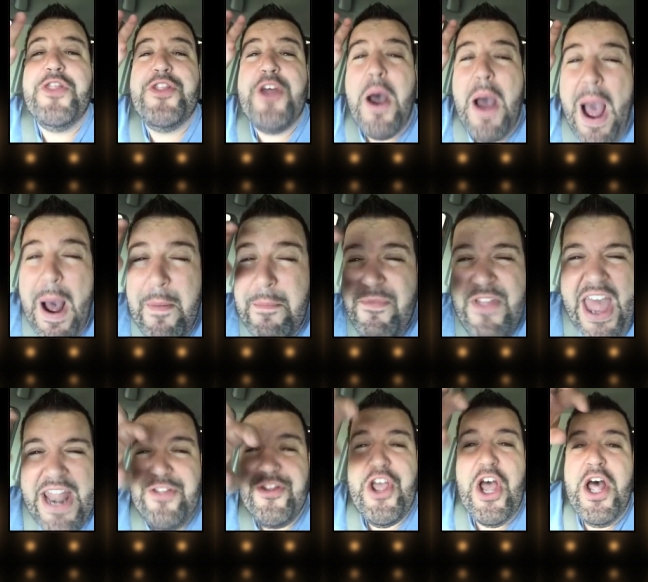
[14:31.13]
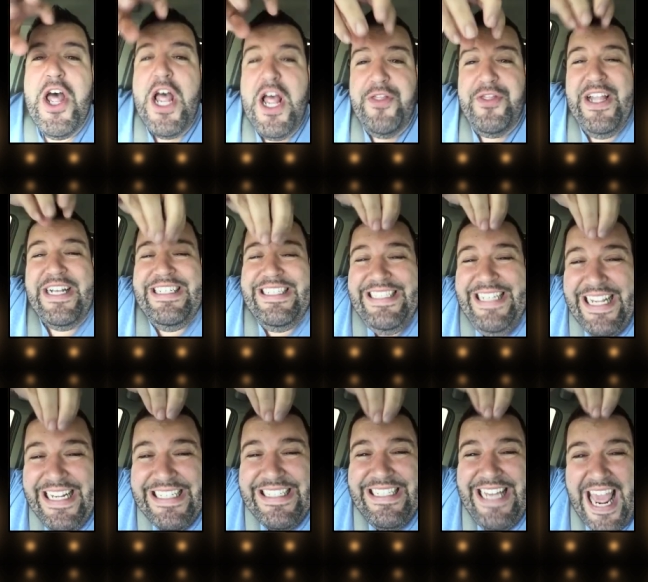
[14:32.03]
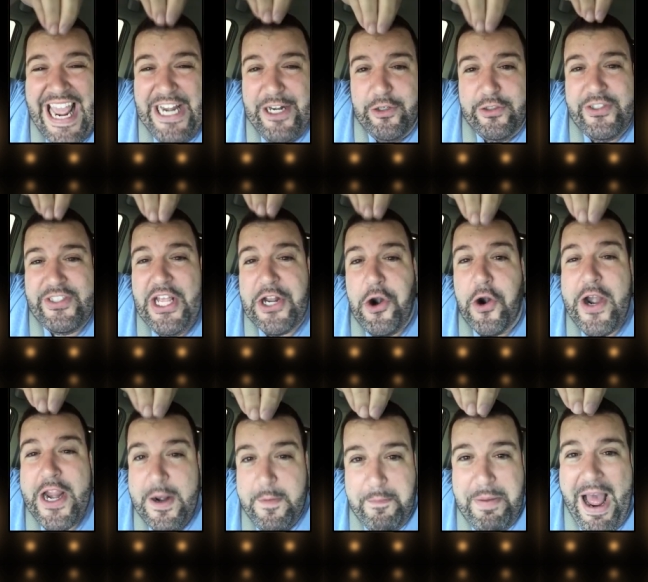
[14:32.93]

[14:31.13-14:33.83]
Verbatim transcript: the dictators that are in